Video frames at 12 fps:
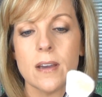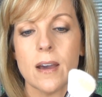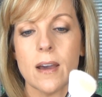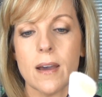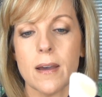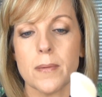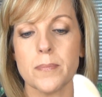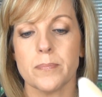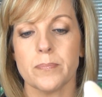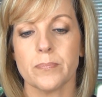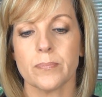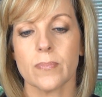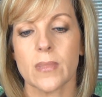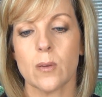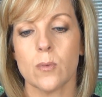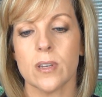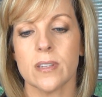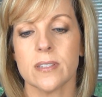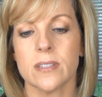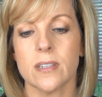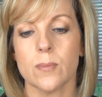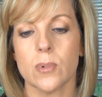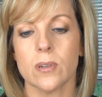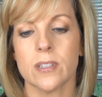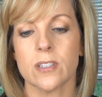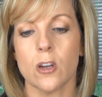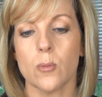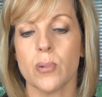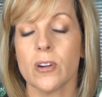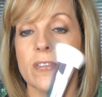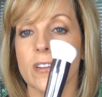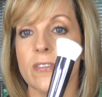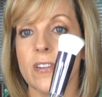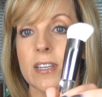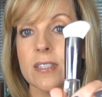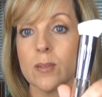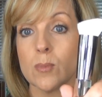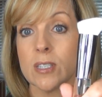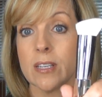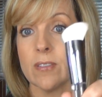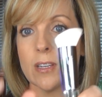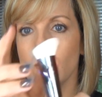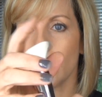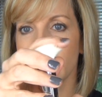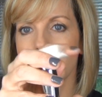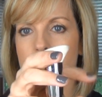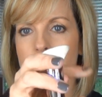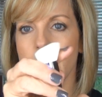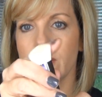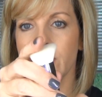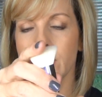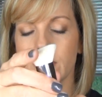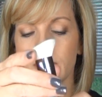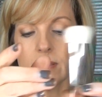It's called Perfect Face, number 71. Love it.